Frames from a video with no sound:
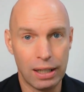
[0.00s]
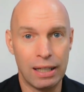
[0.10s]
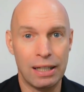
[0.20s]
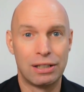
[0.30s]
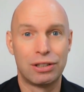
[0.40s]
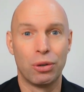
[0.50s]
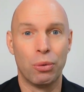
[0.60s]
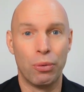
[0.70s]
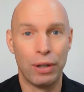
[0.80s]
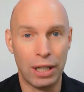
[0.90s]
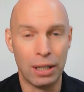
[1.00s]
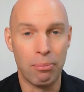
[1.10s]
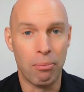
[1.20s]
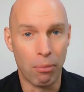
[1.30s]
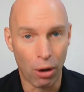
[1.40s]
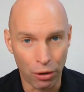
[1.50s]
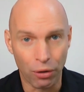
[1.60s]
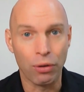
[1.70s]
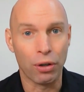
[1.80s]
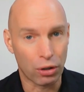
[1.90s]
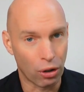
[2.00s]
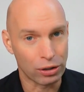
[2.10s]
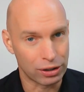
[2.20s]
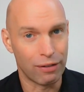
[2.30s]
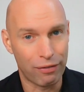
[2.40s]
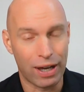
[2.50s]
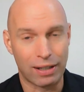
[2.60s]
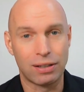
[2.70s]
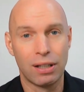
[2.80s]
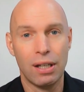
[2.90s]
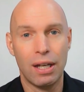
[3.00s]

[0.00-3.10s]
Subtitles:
is to really model the cause and effect.